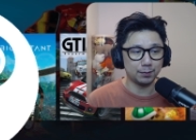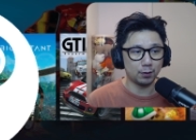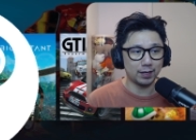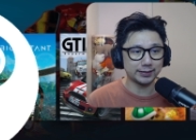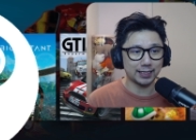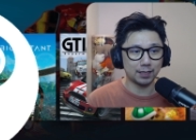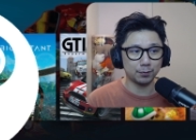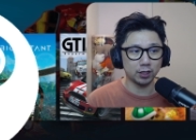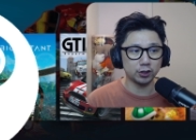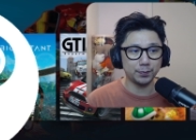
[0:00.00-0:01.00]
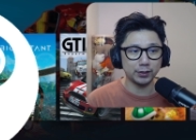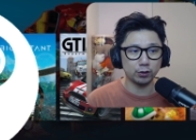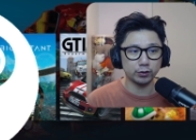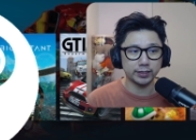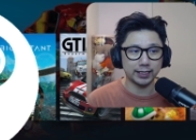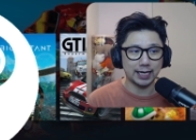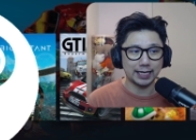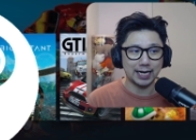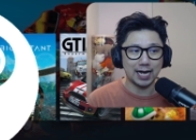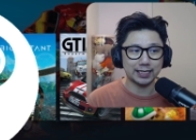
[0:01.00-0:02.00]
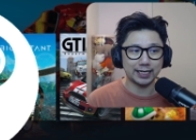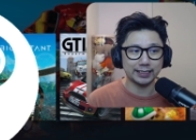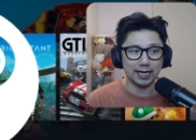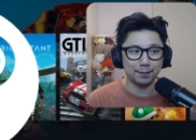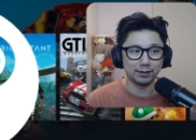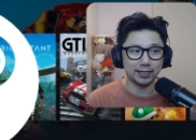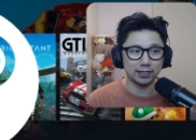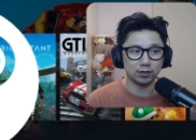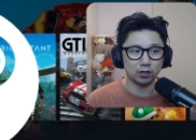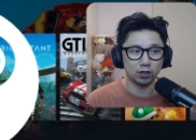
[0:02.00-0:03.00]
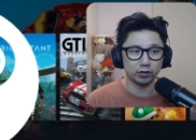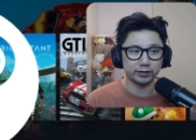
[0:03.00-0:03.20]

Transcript: OS, and I'm going to be using an arcade emulator called